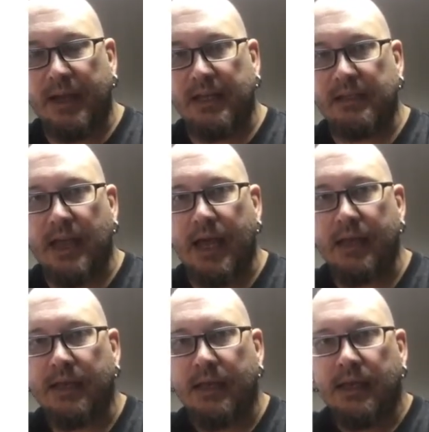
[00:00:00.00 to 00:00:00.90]
He's got
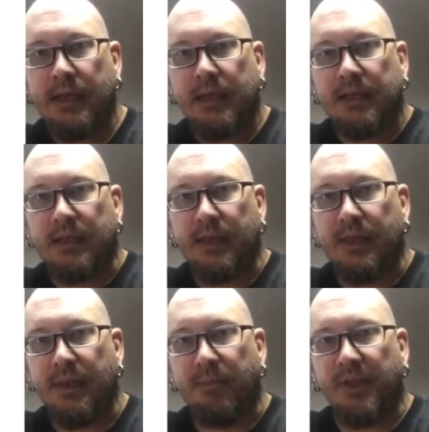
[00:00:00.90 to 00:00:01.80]

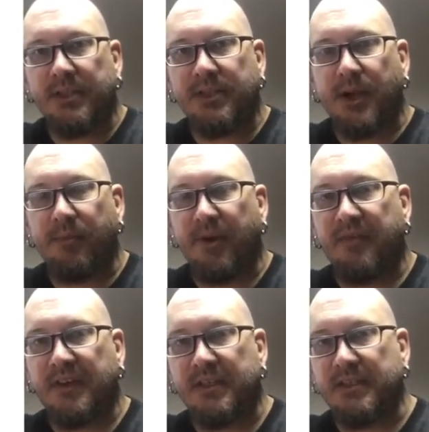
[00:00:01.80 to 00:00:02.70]
the blends aren't
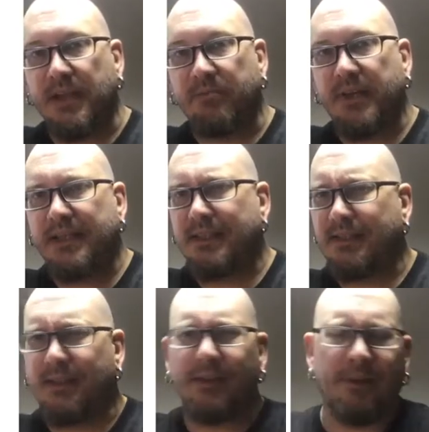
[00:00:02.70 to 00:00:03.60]
perfect in some places,
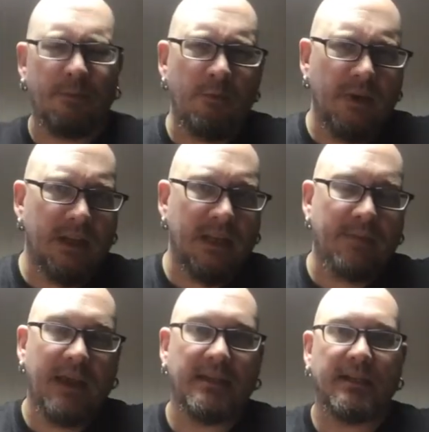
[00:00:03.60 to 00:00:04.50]
and then they're really
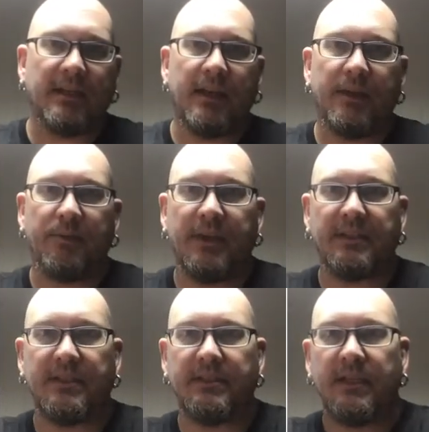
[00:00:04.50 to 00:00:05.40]
amazing in other
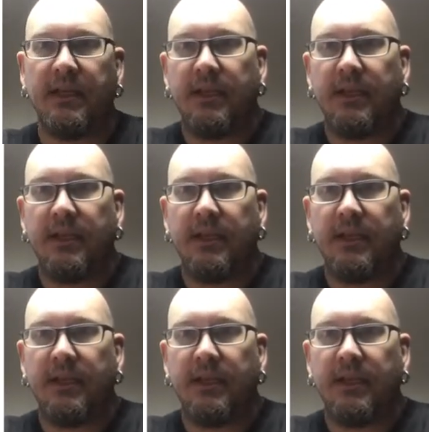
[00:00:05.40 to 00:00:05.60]
places.